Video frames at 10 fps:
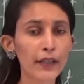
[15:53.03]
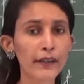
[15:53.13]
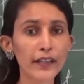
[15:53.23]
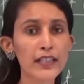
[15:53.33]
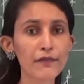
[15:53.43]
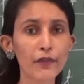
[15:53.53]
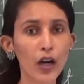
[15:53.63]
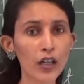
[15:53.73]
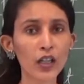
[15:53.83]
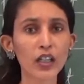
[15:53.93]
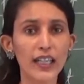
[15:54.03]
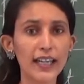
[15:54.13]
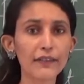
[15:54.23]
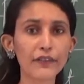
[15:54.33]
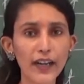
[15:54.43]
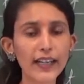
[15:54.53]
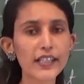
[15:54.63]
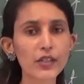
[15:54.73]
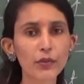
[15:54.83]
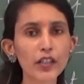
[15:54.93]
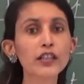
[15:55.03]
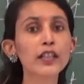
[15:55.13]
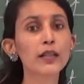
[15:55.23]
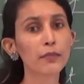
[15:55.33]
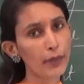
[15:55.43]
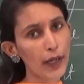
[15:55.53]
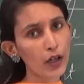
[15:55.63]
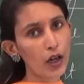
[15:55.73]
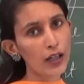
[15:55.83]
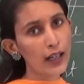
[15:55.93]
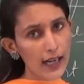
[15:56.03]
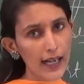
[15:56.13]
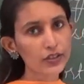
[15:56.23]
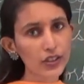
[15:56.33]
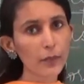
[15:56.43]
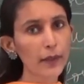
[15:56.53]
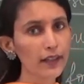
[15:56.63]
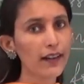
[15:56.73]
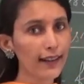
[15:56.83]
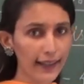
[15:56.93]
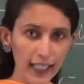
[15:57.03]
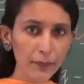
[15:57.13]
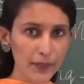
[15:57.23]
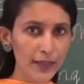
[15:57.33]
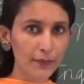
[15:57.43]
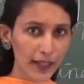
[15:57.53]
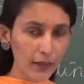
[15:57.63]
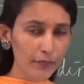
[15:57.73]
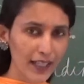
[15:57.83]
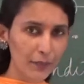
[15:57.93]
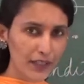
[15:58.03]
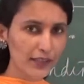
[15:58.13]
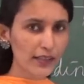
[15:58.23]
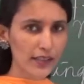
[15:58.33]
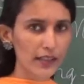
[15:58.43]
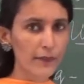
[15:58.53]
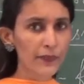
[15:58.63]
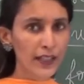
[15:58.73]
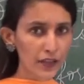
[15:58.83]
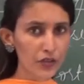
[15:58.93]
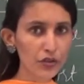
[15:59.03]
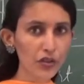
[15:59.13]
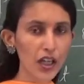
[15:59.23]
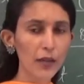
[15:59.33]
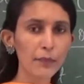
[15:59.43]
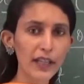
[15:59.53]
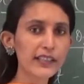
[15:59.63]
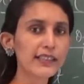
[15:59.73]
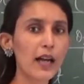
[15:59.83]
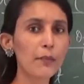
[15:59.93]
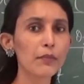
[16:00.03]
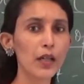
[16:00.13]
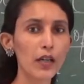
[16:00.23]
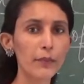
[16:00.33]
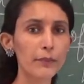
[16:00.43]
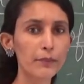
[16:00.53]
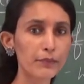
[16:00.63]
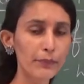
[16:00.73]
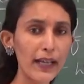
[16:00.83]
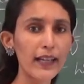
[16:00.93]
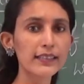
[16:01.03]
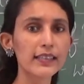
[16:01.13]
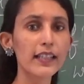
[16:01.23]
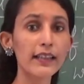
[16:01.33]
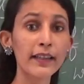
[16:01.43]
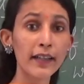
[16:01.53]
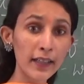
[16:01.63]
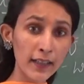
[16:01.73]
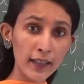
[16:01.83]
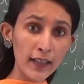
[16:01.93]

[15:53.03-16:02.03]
ready for a fight with Bengal. Actually, Bengal helped them, isn't it, to make some place in their